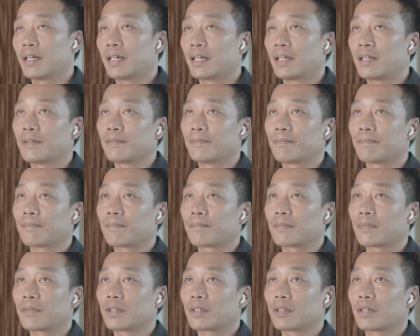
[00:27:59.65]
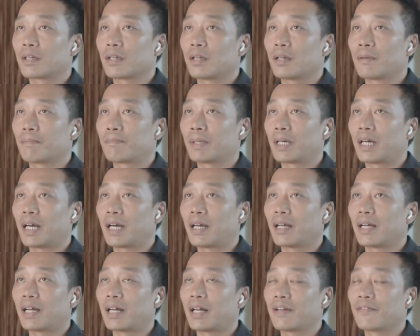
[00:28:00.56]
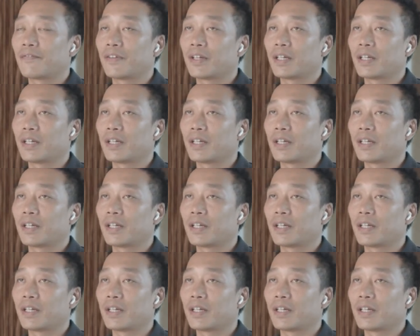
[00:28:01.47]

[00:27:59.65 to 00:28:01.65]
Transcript: But I